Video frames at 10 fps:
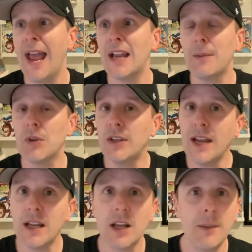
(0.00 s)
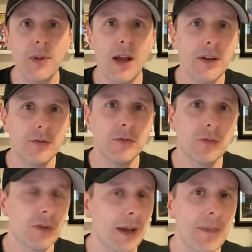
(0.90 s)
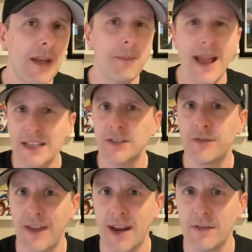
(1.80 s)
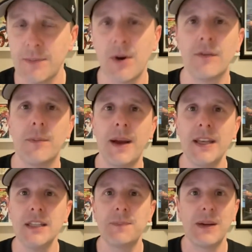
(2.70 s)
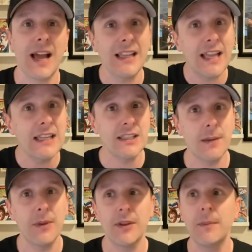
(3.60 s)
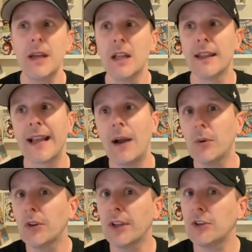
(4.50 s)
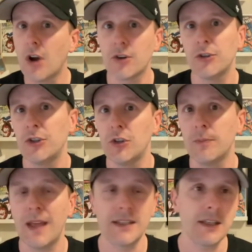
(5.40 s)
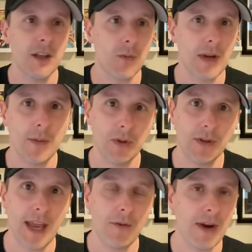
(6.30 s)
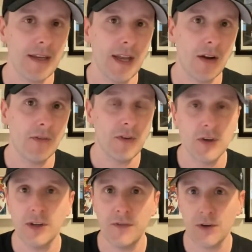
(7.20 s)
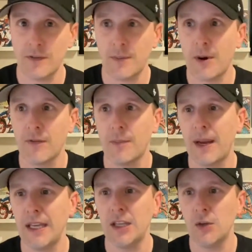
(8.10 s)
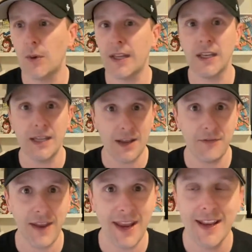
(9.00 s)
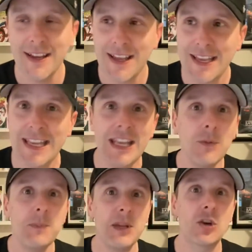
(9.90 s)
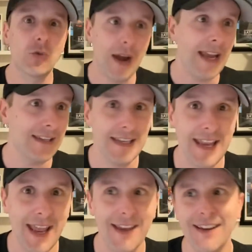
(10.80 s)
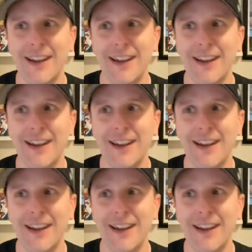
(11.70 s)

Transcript: And I'm looking at a couple. I don't. I'm not a massive fan of the Marvel Mighties, but I like some of them. Like I would look at Doctor Doom. That's another one I would look at right now. If you're if you don't have a Marvel Mighty and you want to get an FA, he would be great to get.